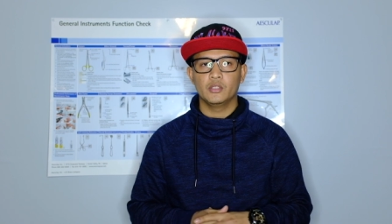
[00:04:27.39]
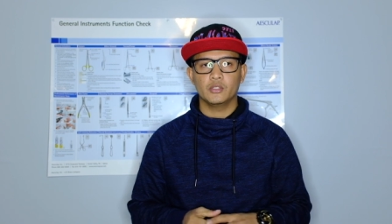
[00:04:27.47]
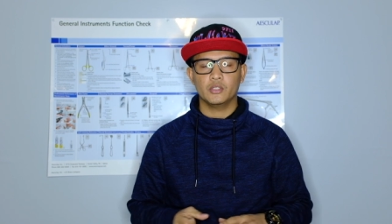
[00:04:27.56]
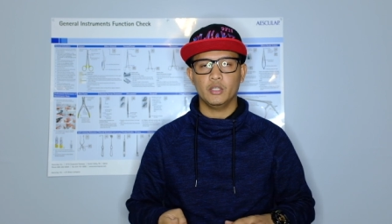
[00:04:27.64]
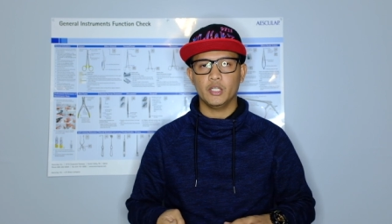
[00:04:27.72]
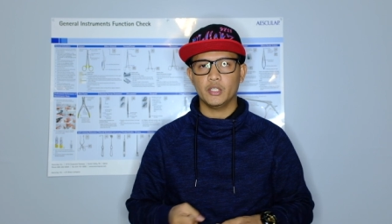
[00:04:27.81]

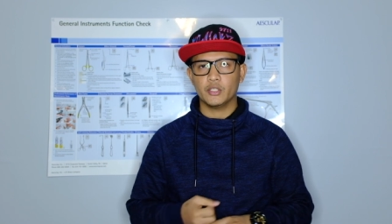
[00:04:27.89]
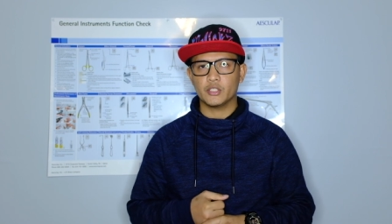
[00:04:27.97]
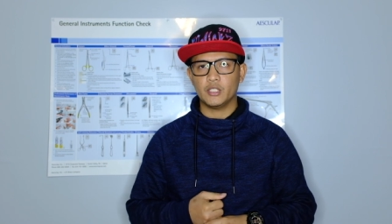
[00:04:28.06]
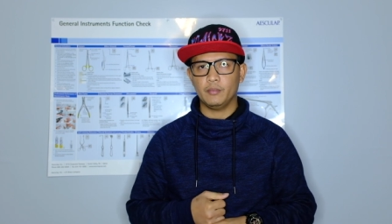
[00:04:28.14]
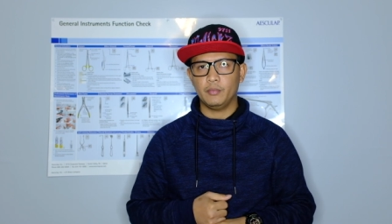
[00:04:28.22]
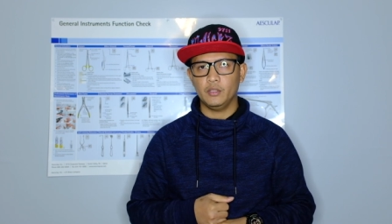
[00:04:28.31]
So another
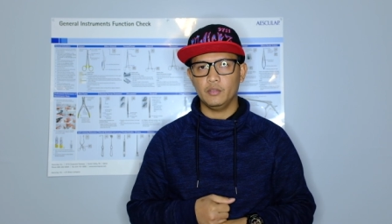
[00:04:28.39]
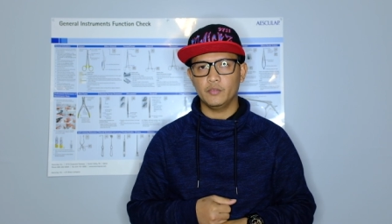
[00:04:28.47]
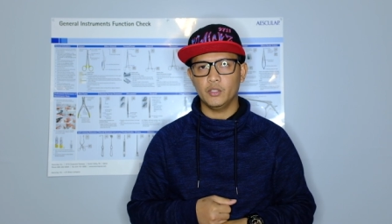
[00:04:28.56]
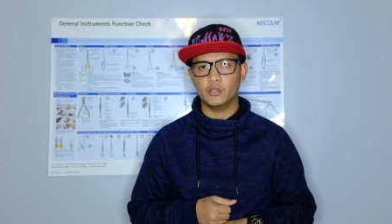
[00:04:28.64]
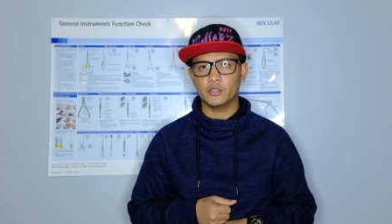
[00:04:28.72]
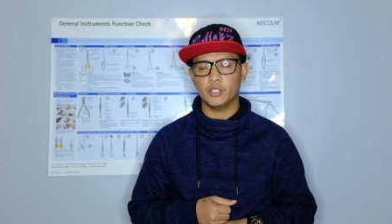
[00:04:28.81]
example of
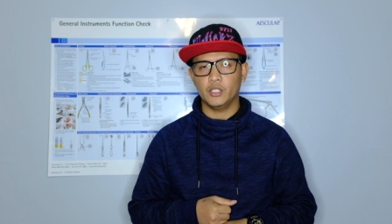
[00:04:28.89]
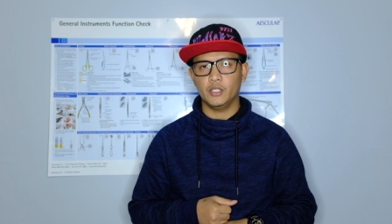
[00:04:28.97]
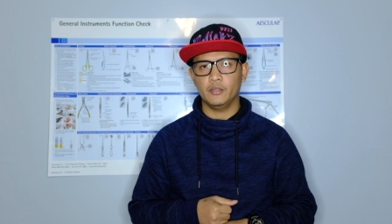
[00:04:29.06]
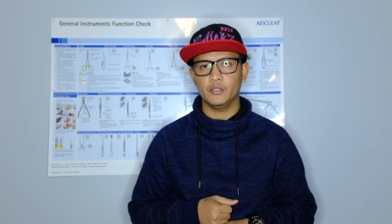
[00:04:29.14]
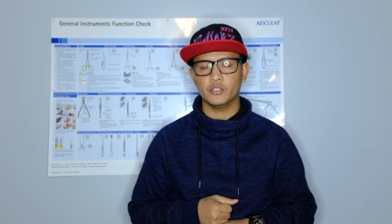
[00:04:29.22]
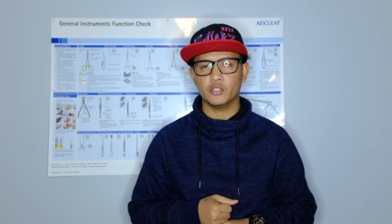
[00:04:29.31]
those
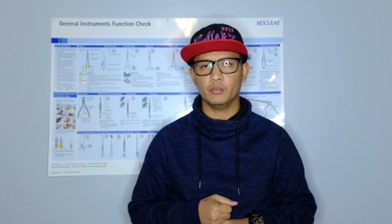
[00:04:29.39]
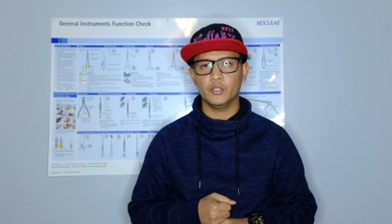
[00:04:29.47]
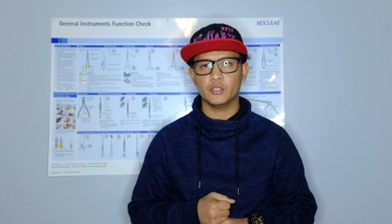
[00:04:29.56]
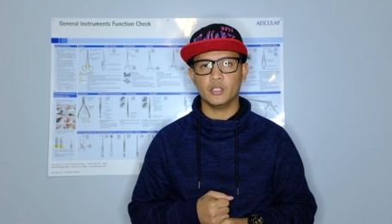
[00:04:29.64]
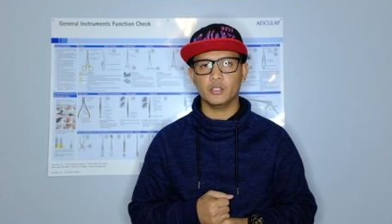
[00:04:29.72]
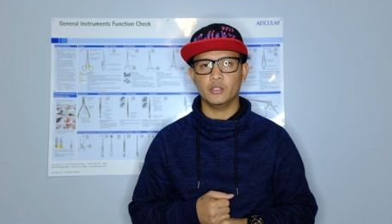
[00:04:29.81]

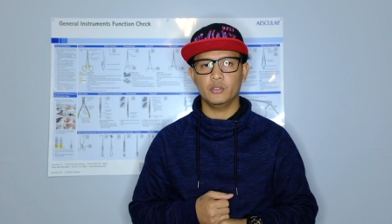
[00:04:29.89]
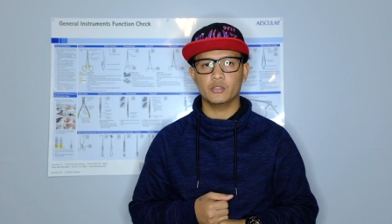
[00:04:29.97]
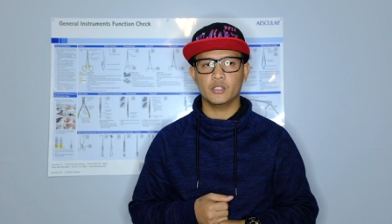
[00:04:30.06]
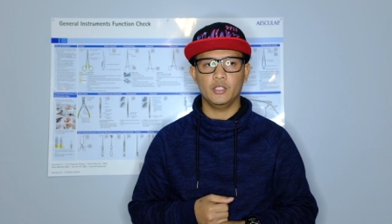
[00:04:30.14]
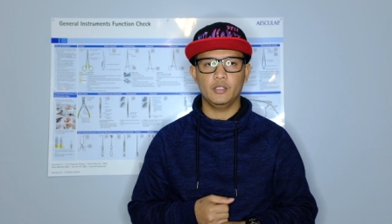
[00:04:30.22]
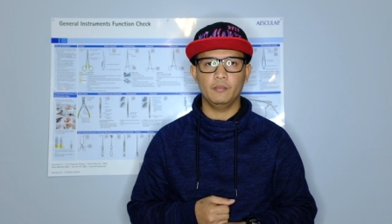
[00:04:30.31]
instruments are
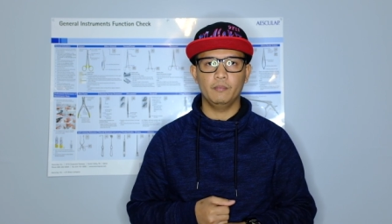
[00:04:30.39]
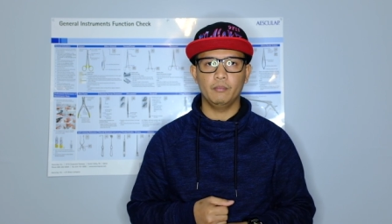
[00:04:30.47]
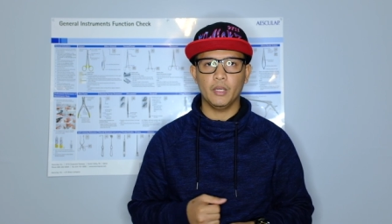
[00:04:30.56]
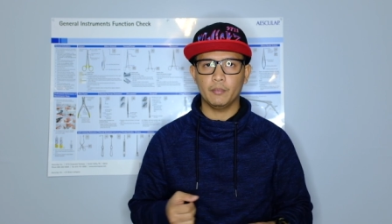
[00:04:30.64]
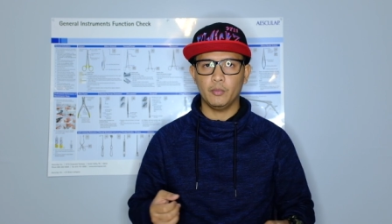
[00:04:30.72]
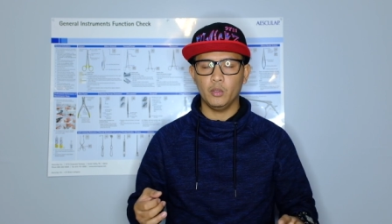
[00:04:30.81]
those
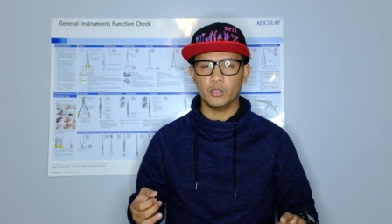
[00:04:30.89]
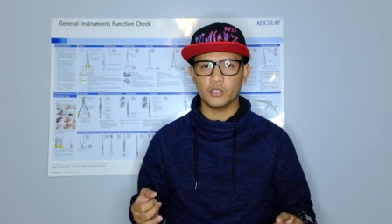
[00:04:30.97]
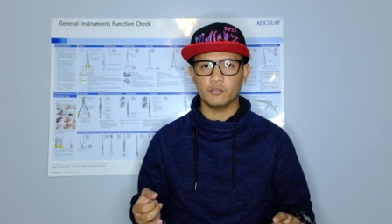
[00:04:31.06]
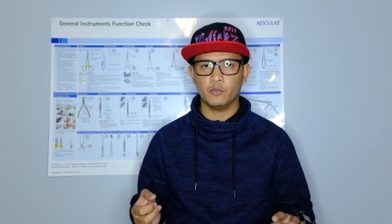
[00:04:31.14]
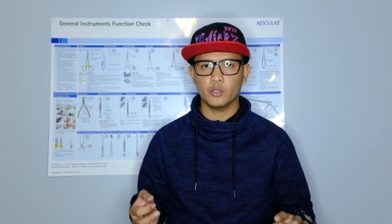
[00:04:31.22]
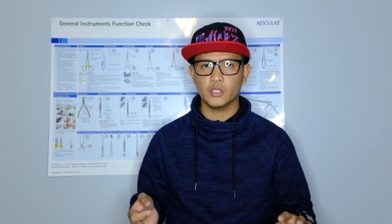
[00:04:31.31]
bipolar
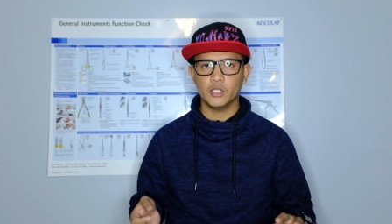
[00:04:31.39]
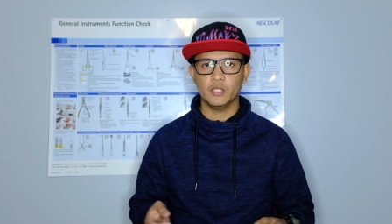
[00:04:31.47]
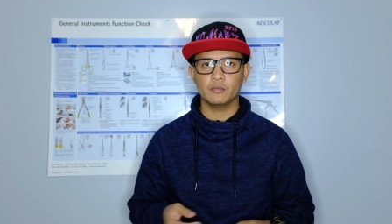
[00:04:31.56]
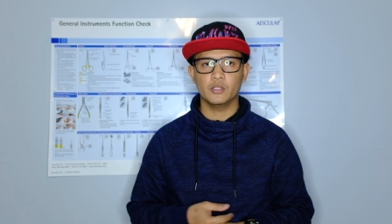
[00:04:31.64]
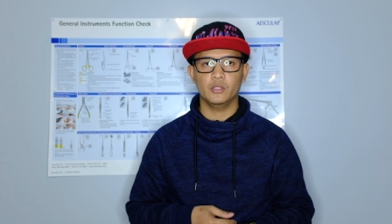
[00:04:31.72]
forceps.